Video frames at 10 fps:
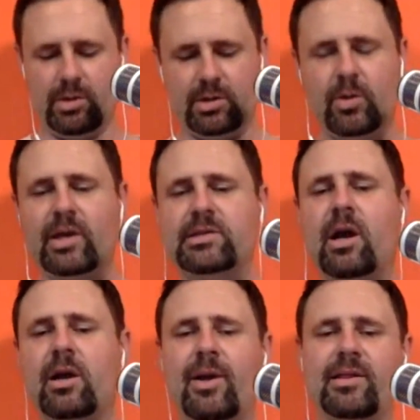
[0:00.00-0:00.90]
quick
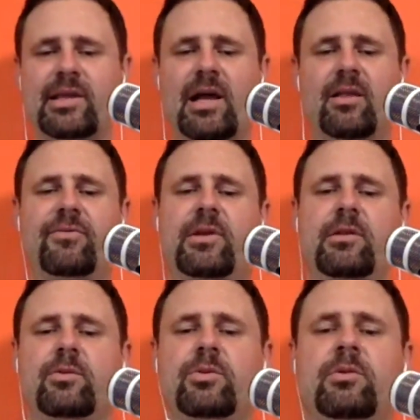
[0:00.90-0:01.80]
talk about the
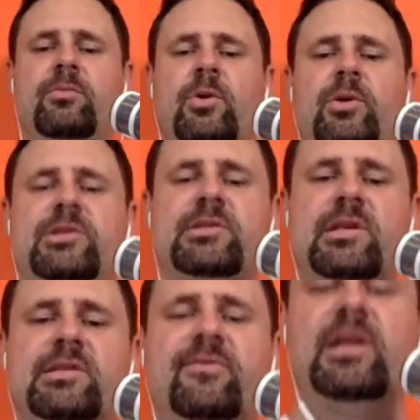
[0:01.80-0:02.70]
elephant in the room, which is
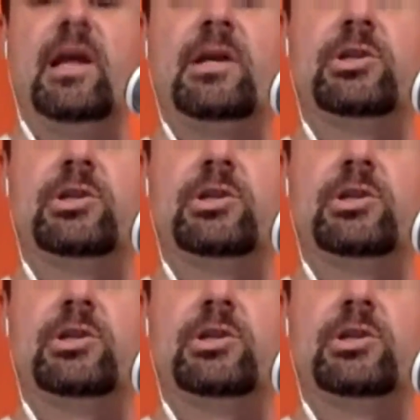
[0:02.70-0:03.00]
this V-neck